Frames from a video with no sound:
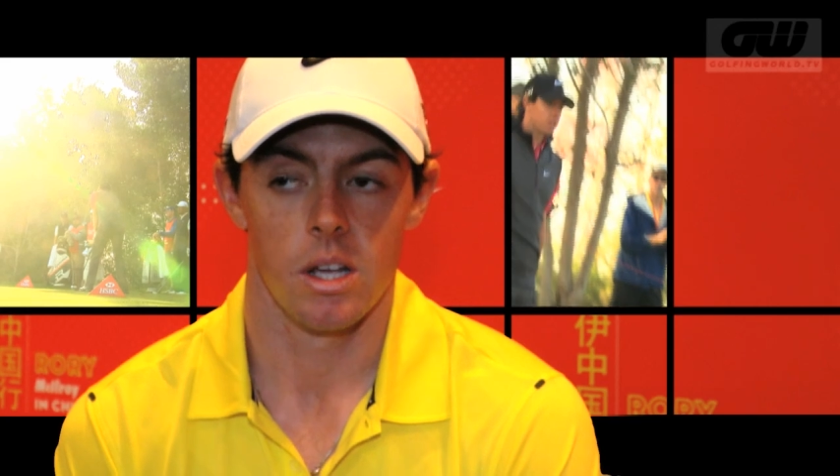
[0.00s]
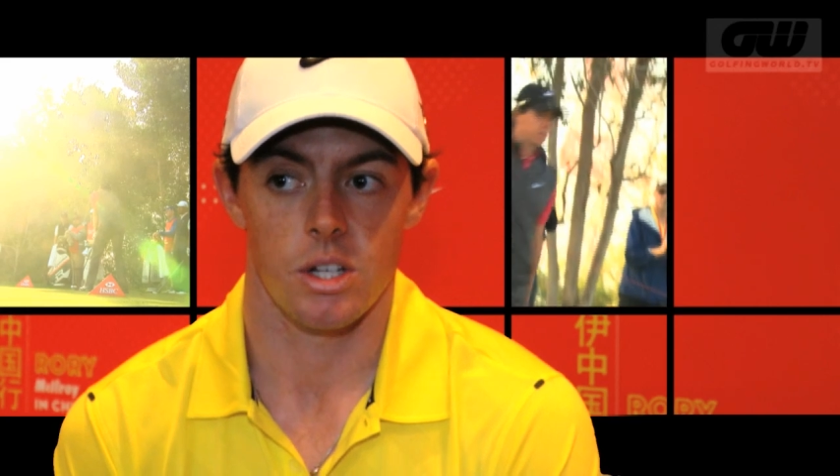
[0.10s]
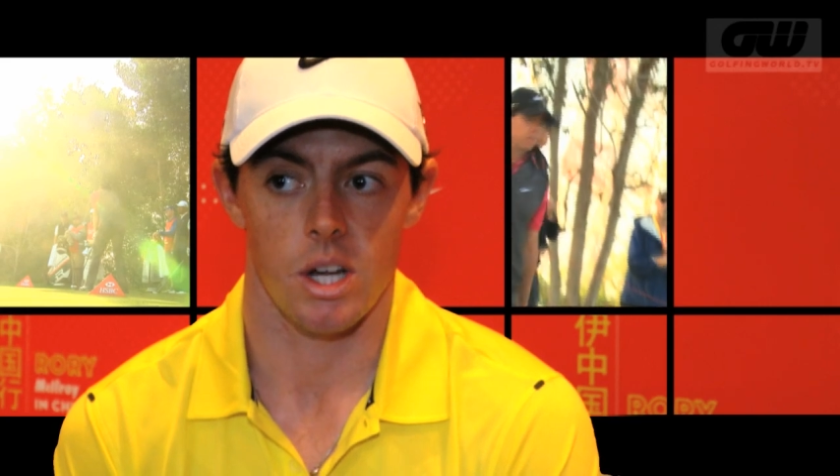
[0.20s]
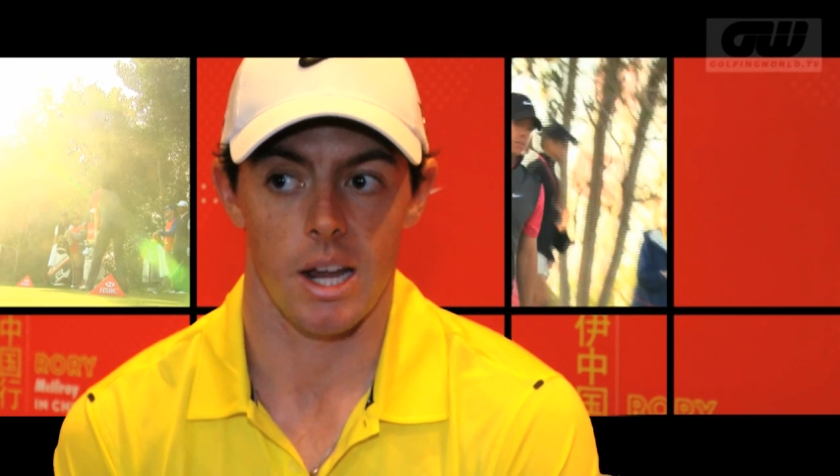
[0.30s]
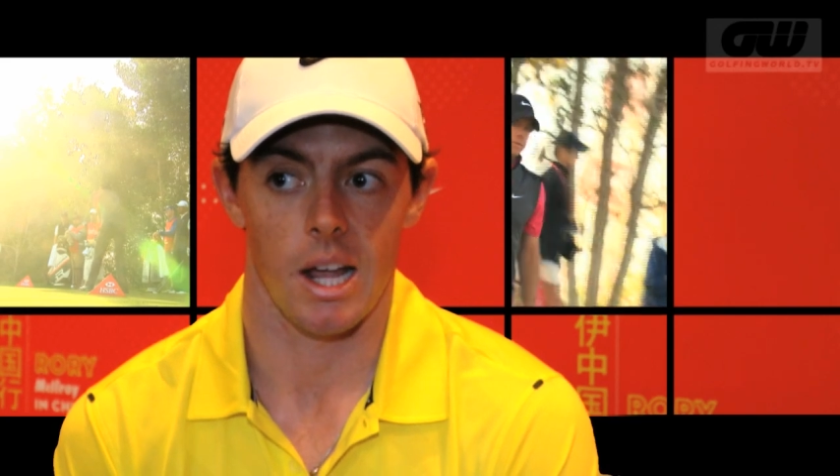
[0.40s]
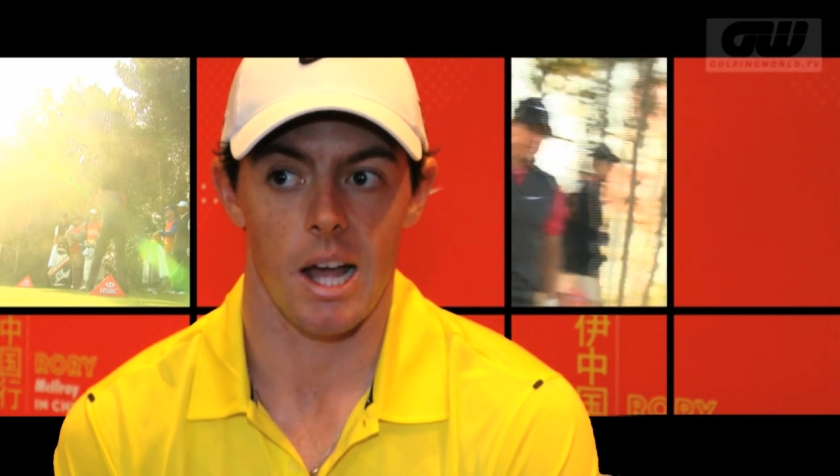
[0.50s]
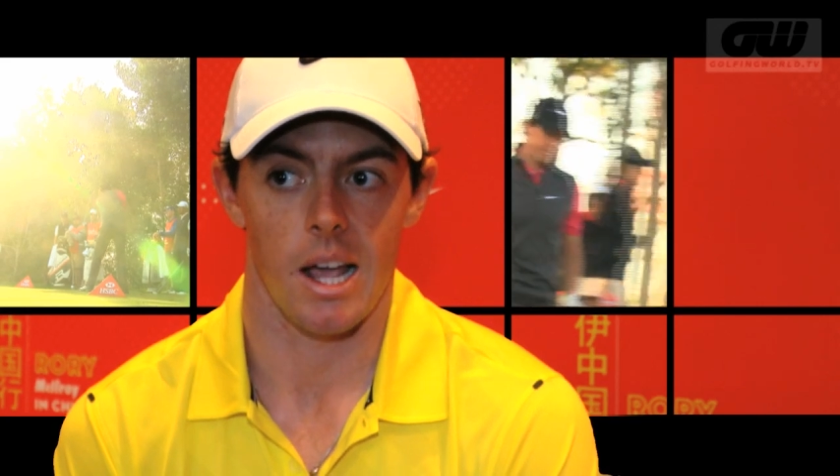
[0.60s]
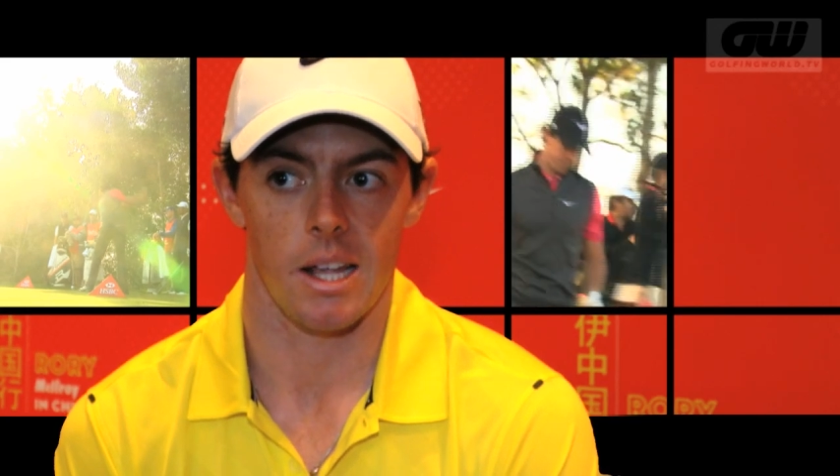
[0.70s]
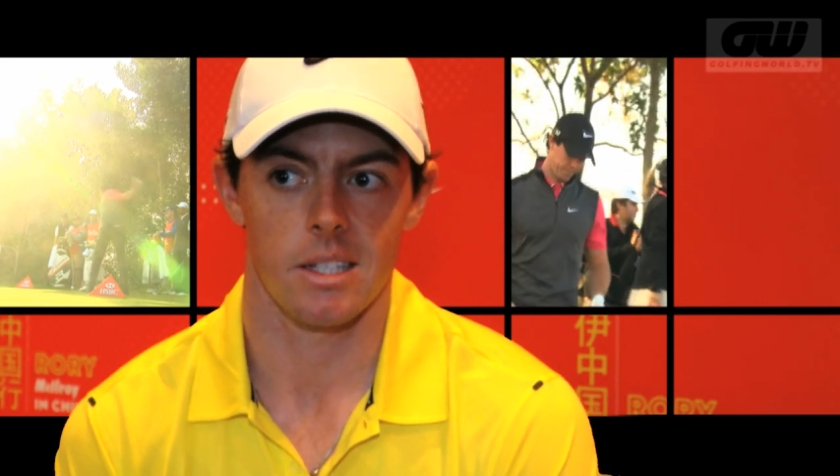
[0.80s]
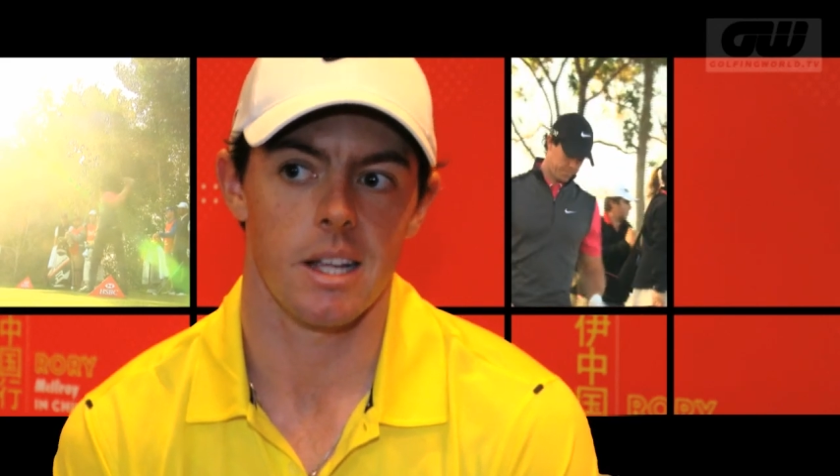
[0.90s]

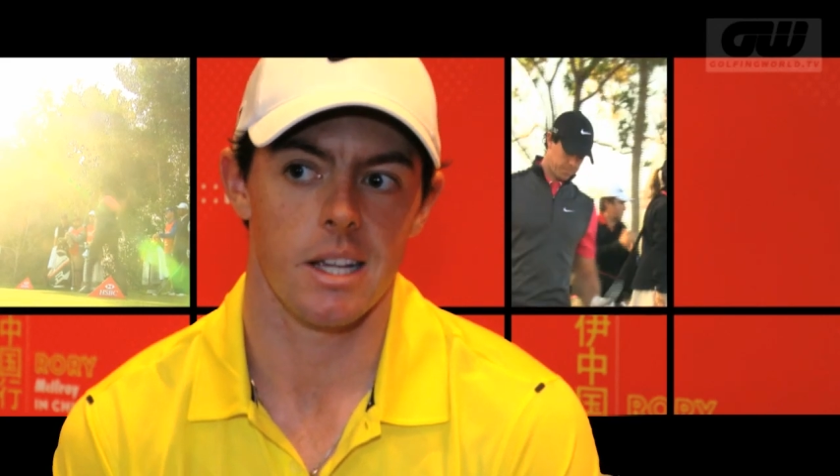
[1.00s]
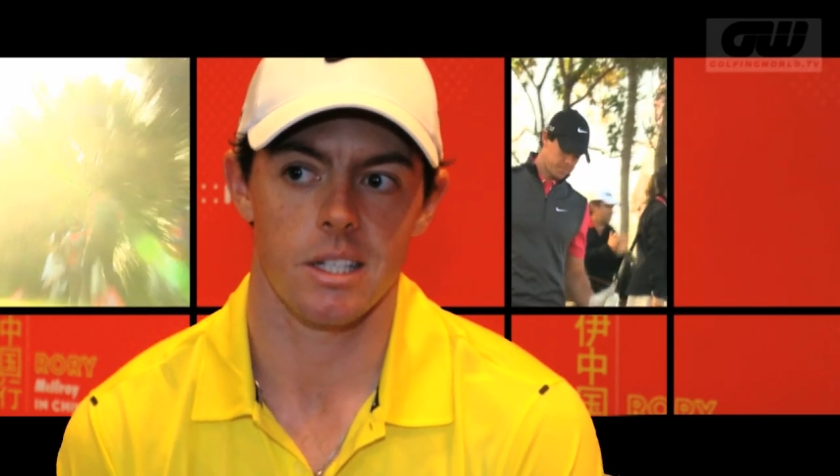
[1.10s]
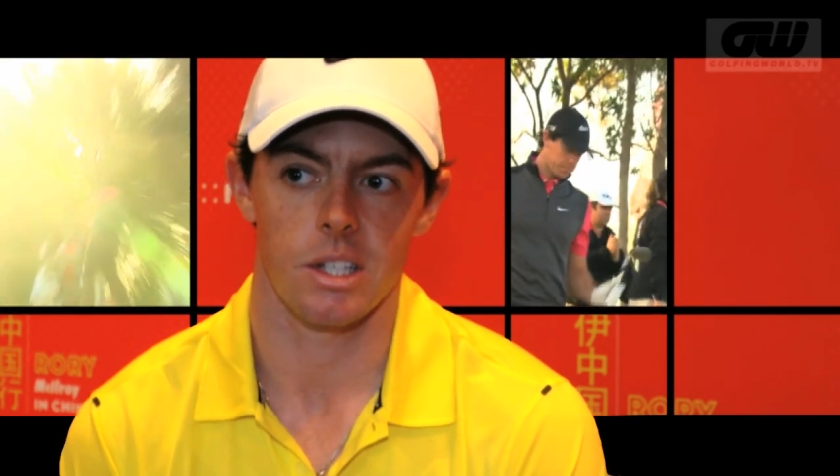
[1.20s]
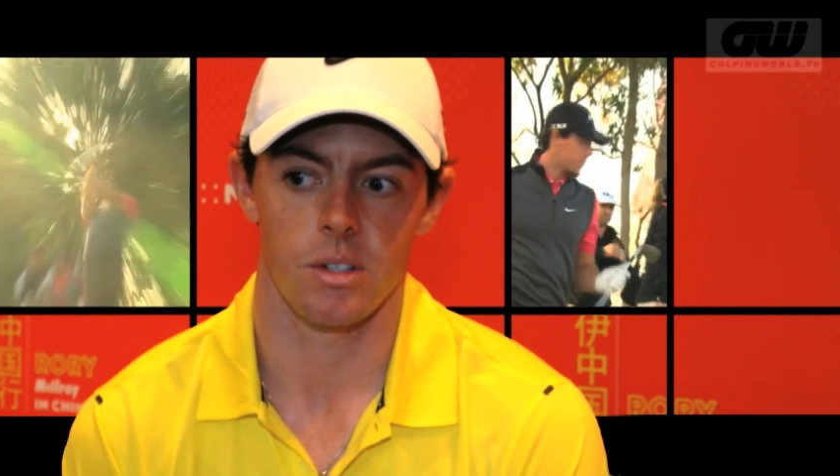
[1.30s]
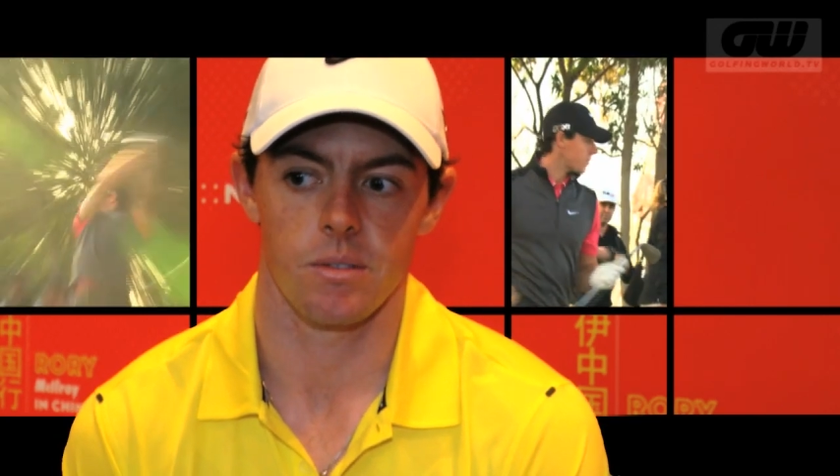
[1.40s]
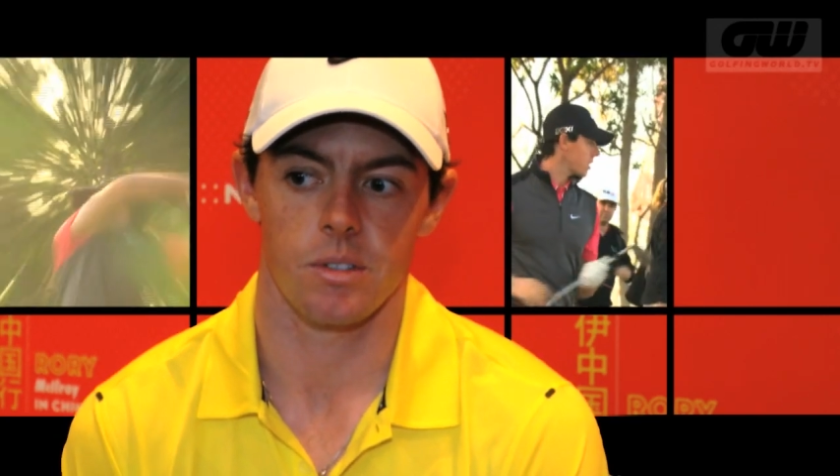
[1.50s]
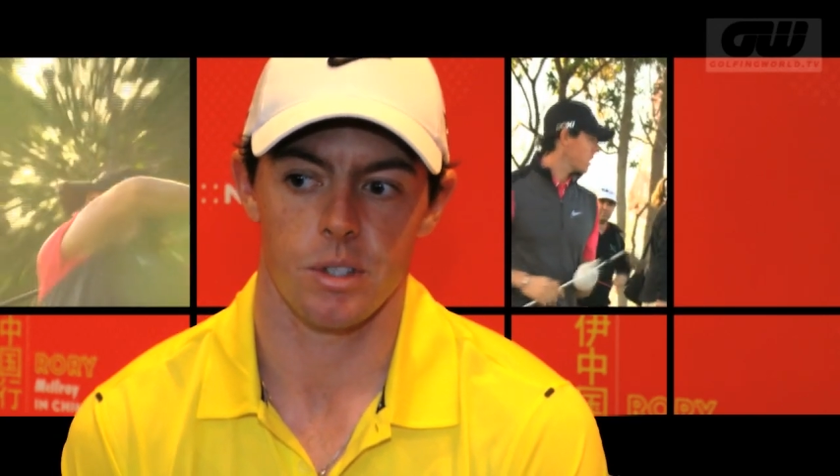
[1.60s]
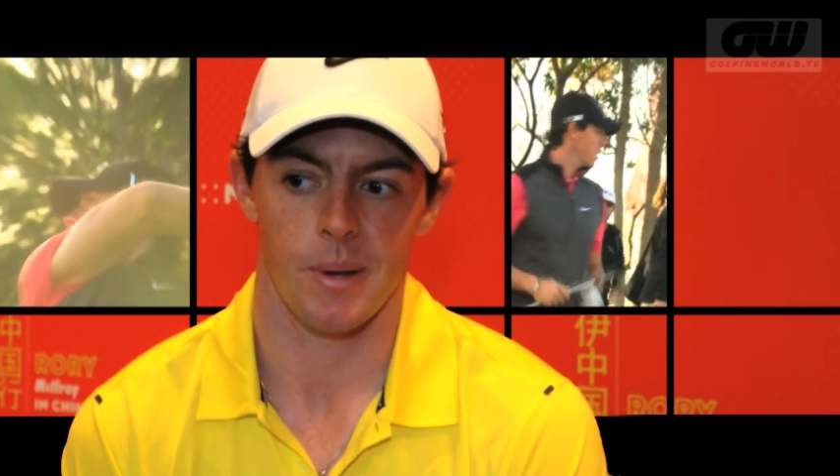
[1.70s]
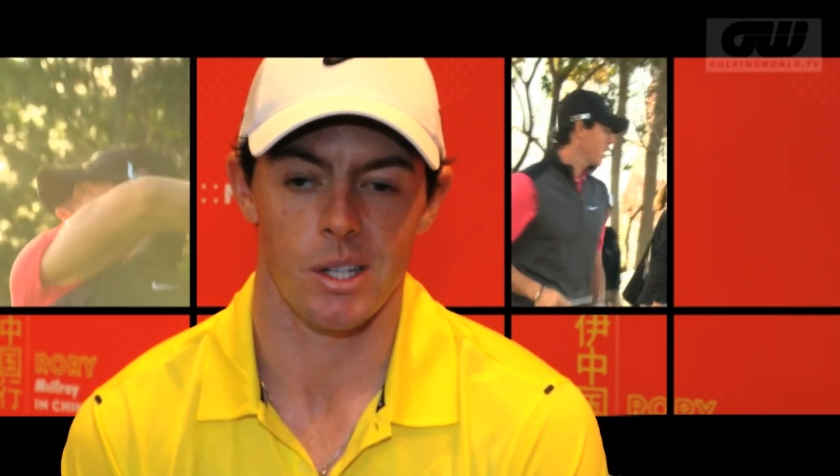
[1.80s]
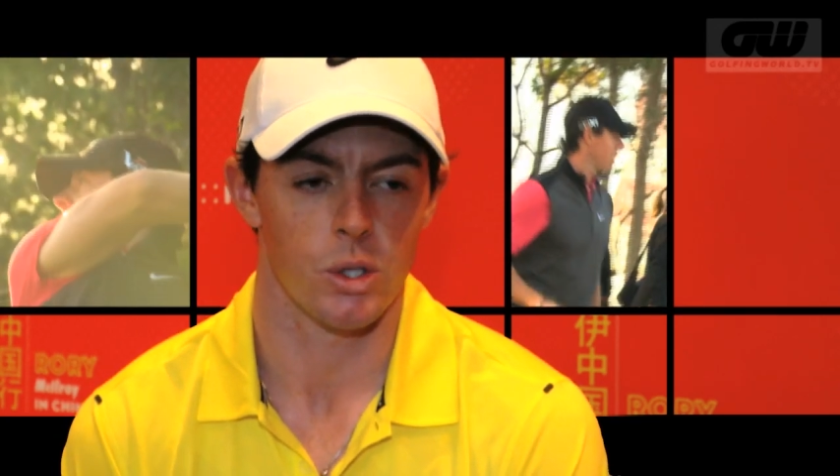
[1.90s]
Shanghai. It's nice that you
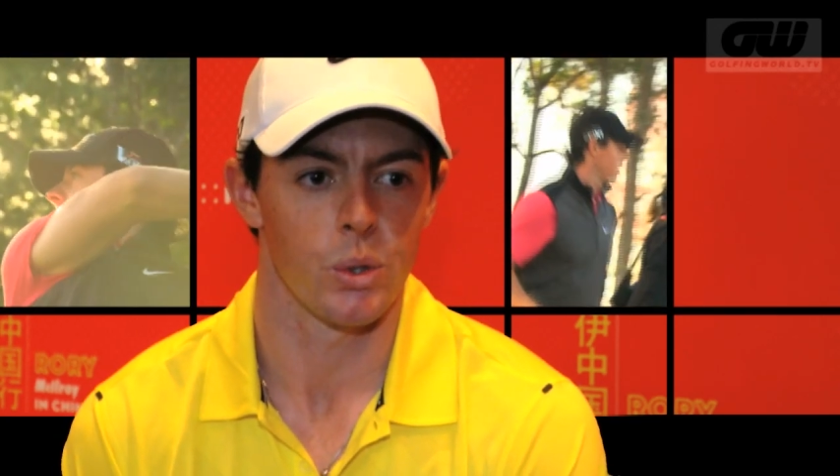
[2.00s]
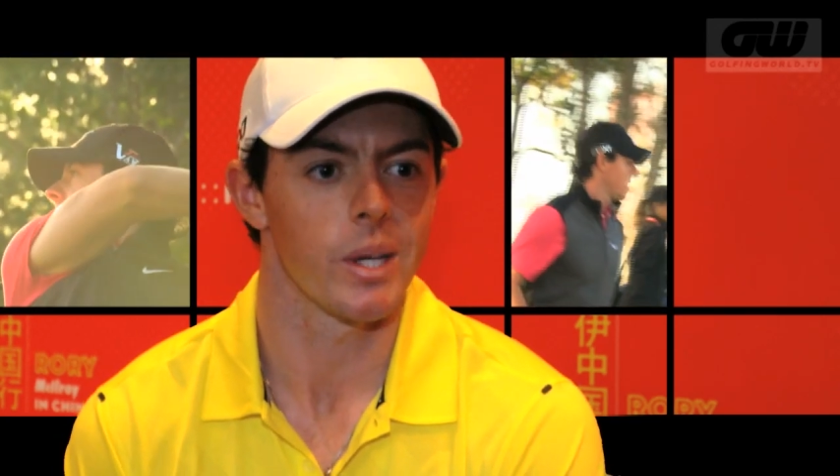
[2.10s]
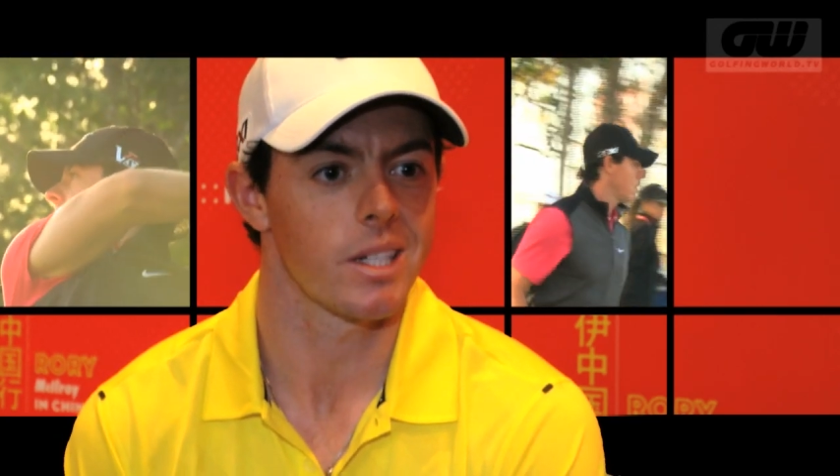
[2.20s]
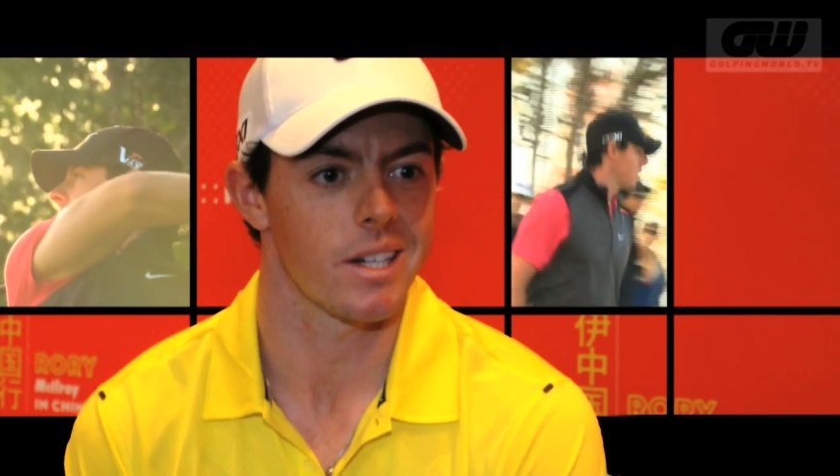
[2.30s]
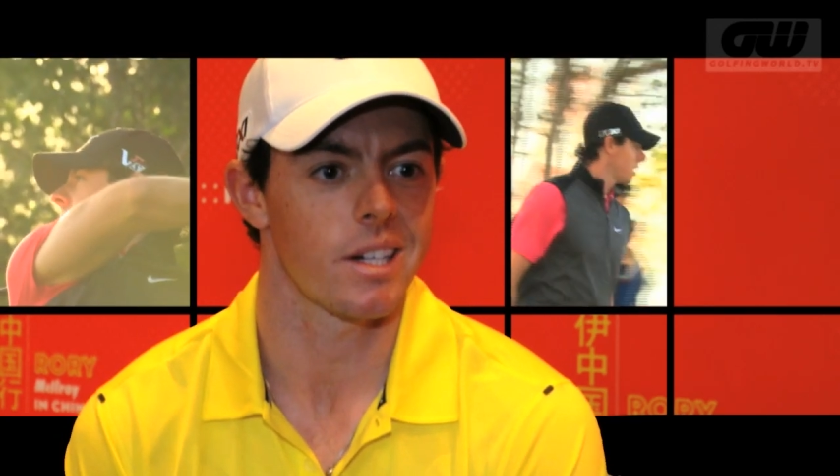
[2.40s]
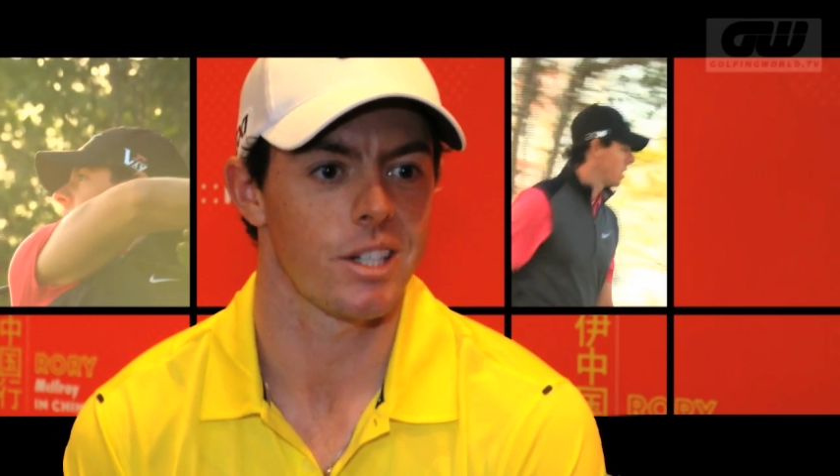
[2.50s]
spend two weeks here,